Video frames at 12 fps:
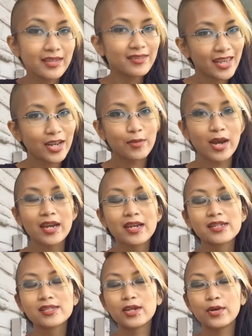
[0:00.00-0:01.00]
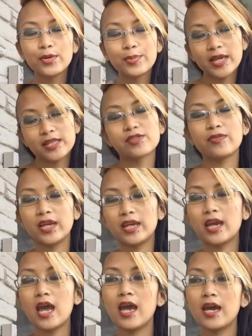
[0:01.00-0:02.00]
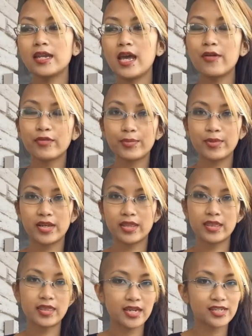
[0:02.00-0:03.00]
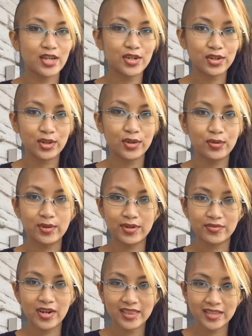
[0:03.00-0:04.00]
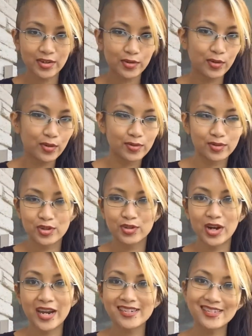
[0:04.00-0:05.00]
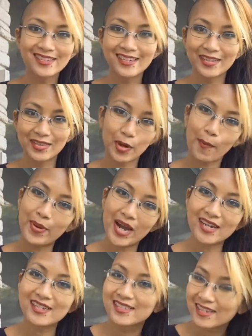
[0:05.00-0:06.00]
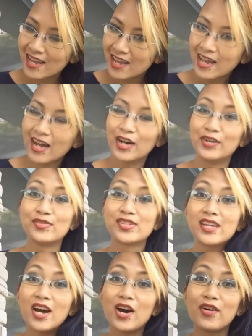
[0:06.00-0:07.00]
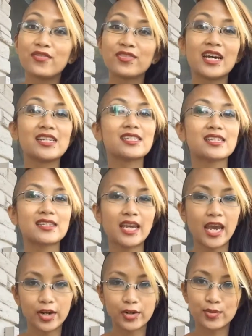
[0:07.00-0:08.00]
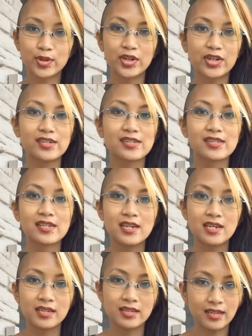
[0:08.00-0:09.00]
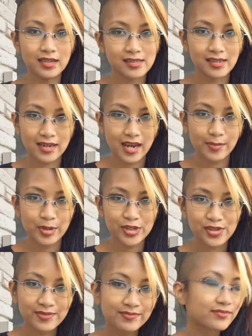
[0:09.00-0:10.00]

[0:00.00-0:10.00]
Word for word: anyway, so you pay this fee and every month they send you a fun little crate, a little box of stuff that's catered towards geeks and gamers.